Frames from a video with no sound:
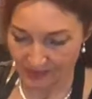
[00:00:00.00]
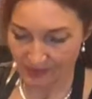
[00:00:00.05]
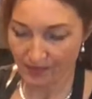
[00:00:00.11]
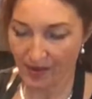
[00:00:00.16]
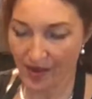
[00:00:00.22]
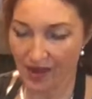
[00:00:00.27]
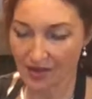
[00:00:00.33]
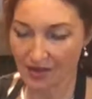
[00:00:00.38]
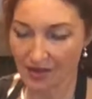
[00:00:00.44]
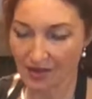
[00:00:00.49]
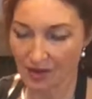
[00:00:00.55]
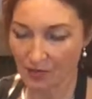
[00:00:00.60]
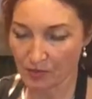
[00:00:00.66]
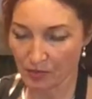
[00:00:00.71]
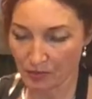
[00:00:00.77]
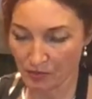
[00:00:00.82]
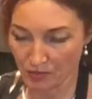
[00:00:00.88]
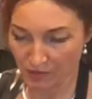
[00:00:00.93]
Pack it
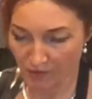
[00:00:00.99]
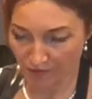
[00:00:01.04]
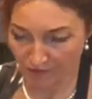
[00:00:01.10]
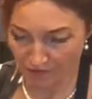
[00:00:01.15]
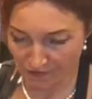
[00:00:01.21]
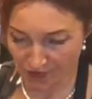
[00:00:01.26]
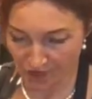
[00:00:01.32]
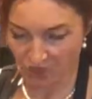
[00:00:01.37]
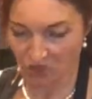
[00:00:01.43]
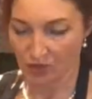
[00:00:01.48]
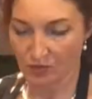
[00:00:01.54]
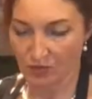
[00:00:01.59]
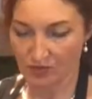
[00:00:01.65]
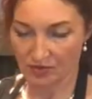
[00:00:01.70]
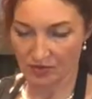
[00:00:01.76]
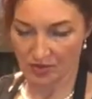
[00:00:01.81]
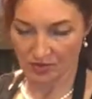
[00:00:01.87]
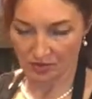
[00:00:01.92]
up with
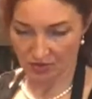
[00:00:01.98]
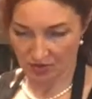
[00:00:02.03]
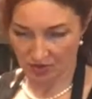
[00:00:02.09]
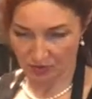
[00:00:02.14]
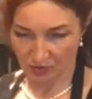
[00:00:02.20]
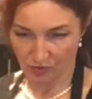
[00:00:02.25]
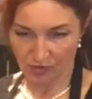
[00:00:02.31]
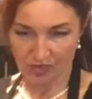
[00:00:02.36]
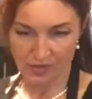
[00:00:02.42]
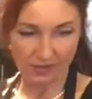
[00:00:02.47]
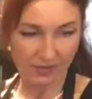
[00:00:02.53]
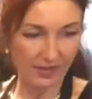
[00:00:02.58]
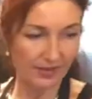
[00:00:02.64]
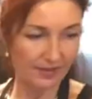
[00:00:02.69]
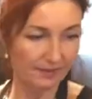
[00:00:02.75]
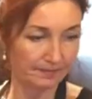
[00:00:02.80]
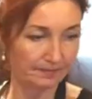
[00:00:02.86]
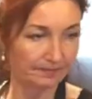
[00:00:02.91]
vegetables, because it's mostly meat.